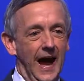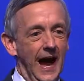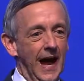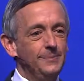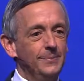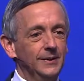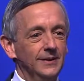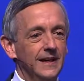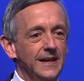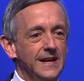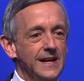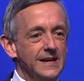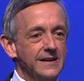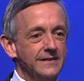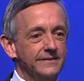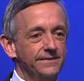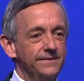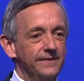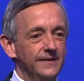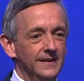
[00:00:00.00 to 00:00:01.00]
I
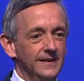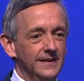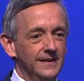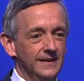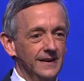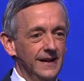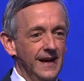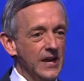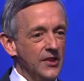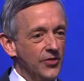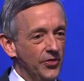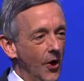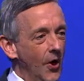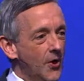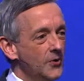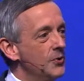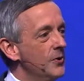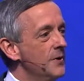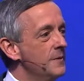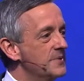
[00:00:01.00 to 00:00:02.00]
believe he
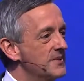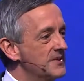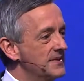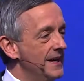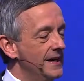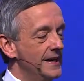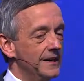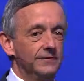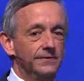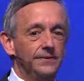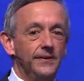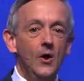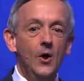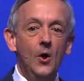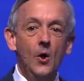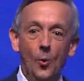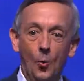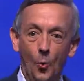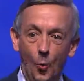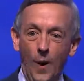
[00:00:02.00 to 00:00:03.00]
thought to himself,
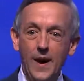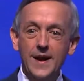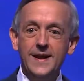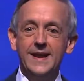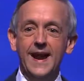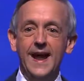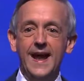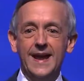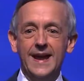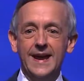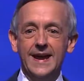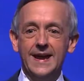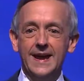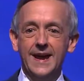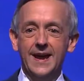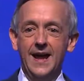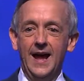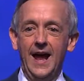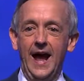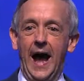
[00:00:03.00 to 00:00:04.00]
one
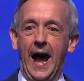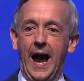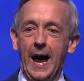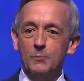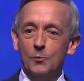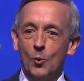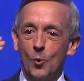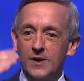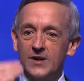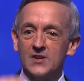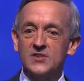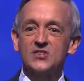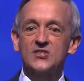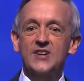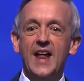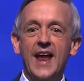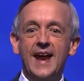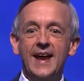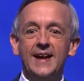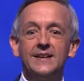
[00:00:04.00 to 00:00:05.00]
day I'm going to
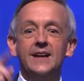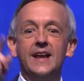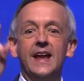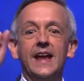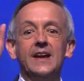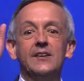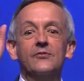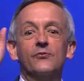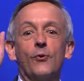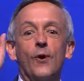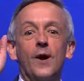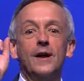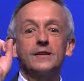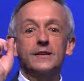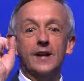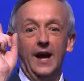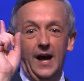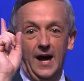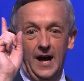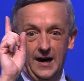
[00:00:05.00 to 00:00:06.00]
stand in
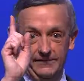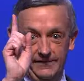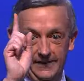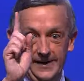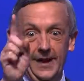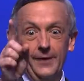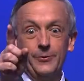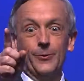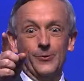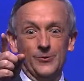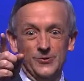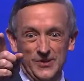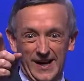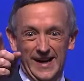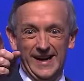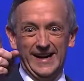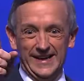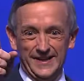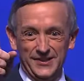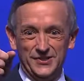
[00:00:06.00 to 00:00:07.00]
front of another
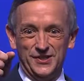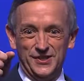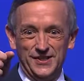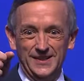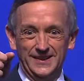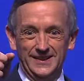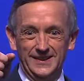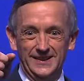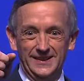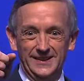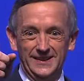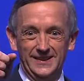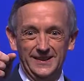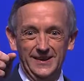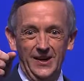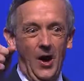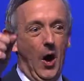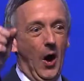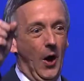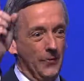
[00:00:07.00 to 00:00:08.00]
judge
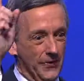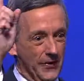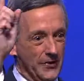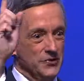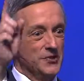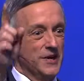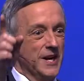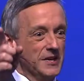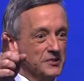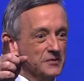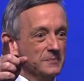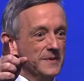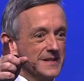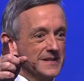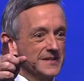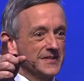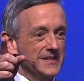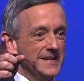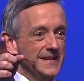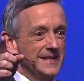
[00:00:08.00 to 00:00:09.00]
on the
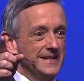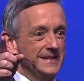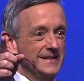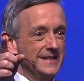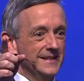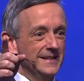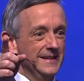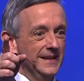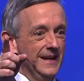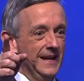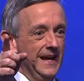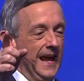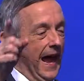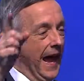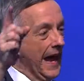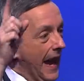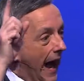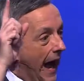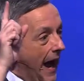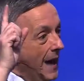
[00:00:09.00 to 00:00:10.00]
judgment seat,
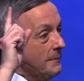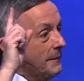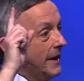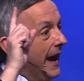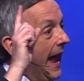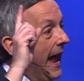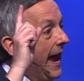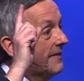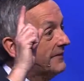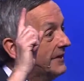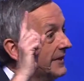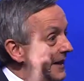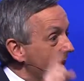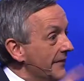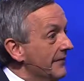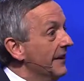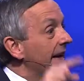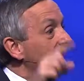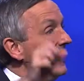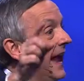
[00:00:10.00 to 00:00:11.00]
and I'm going to have to
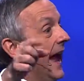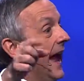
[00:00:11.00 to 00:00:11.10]
give an